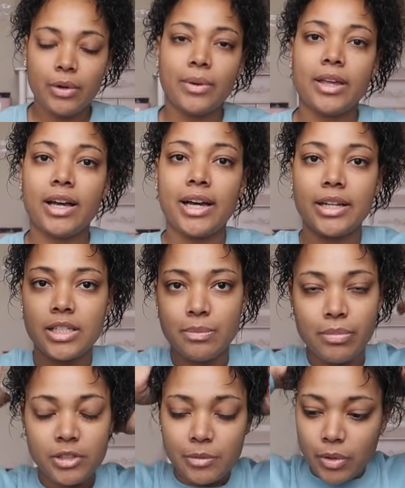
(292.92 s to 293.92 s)
that we got,
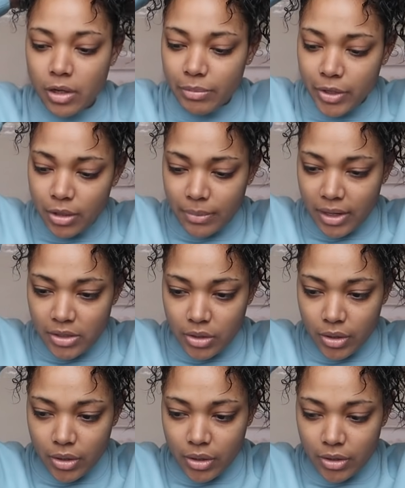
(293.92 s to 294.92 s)
small P O box
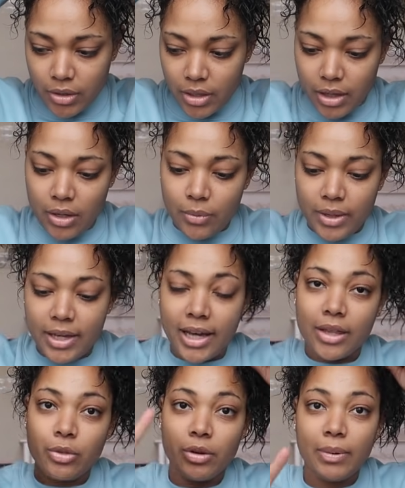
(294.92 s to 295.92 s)
haul. We
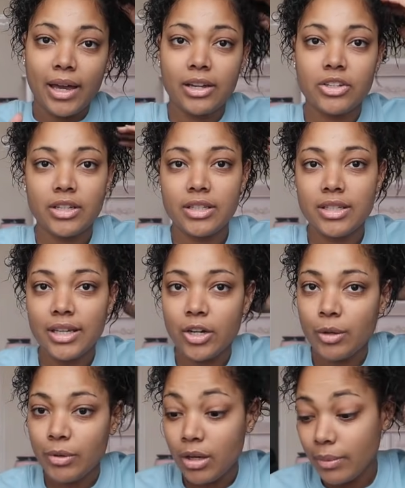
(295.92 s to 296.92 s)
got three packages in
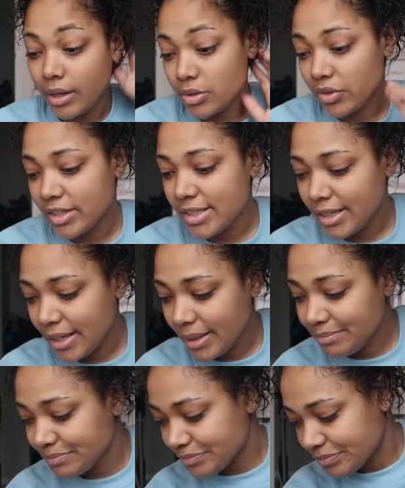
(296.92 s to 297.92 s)
our P O box
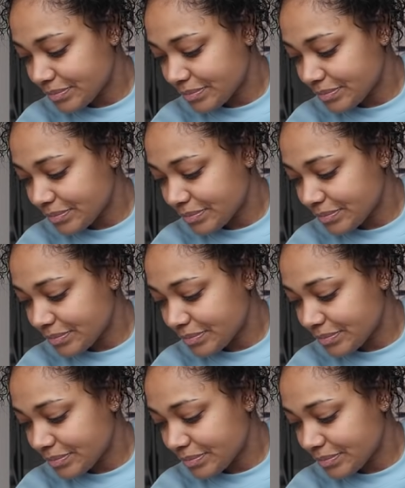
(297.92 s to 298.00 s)
recently.